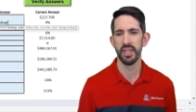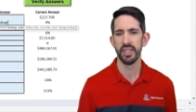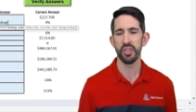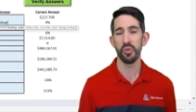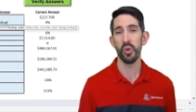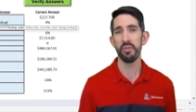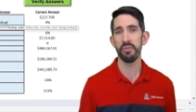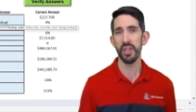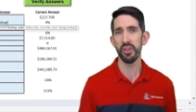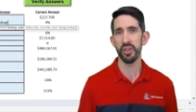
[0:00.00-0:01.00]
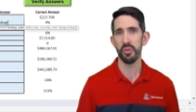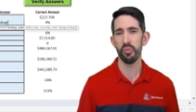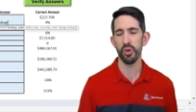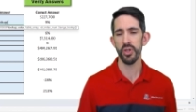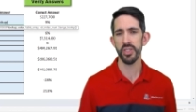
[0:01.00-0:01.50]
So the way VLOOKUP
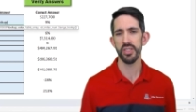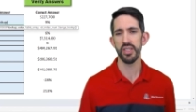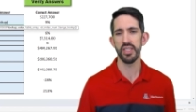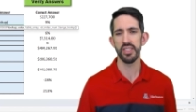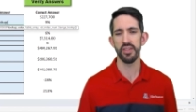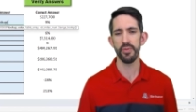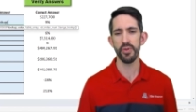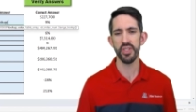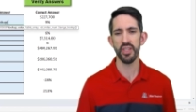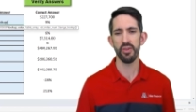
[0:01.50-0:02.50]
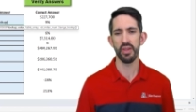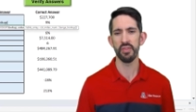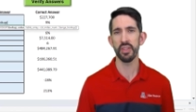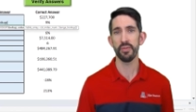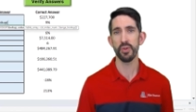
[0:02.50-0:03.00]
works is the first thing you give
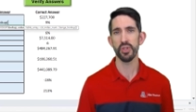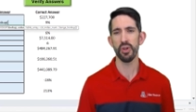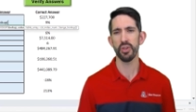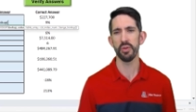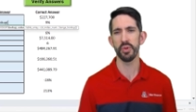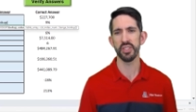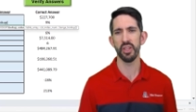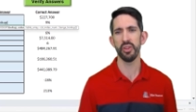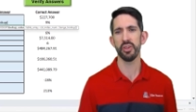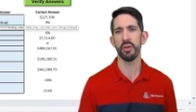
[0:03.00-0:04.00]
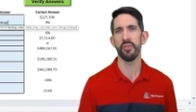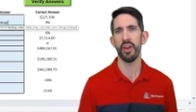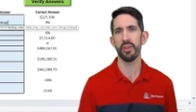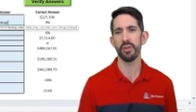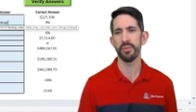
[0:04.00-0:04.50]
it, the first argument is the lookup
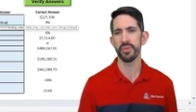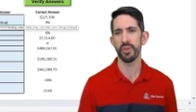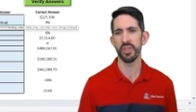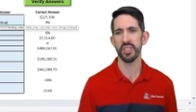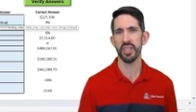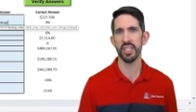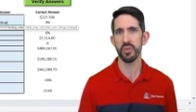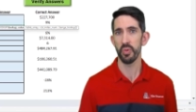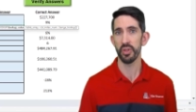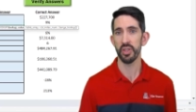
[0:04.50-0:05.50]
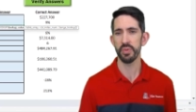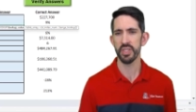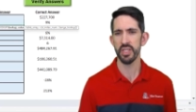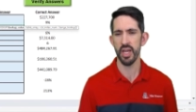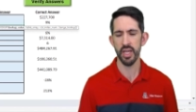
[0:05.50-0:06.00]
value. So in this case, we're going to look up
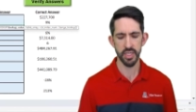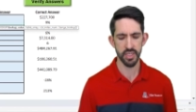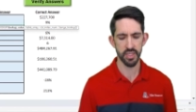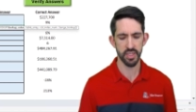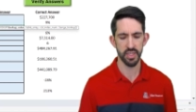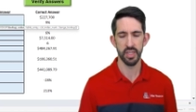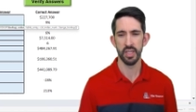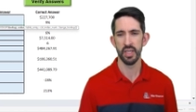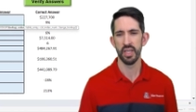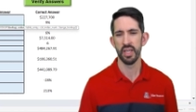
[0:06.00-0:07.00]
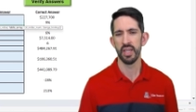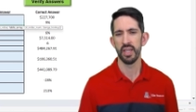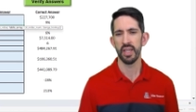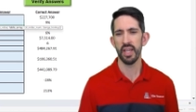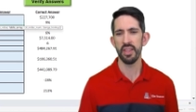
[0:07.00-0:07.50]
stocks,
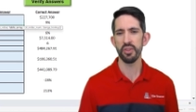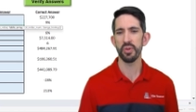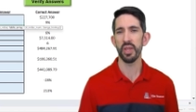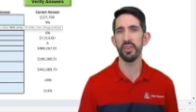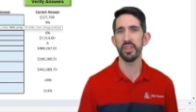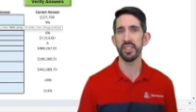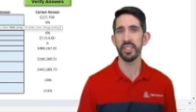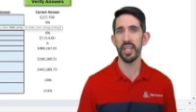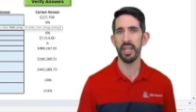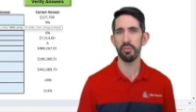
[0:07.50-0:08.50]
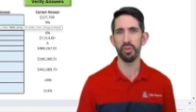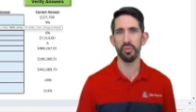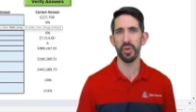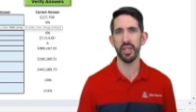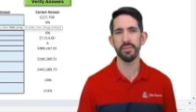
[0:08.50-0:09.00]
and then you give it the table
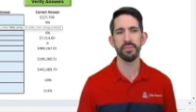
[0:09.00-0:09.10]
array.